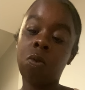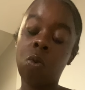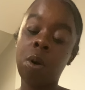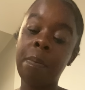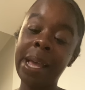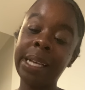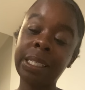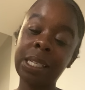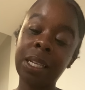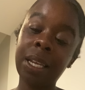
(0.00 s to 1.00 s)
Or a
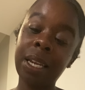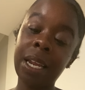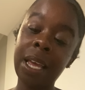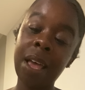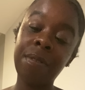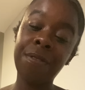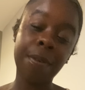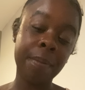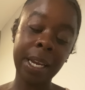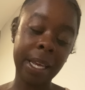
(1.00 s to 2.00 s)
masculine and heavy
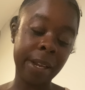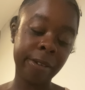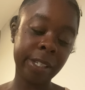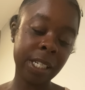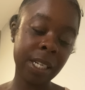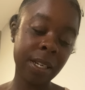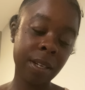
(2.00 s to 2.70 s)
feminine energy.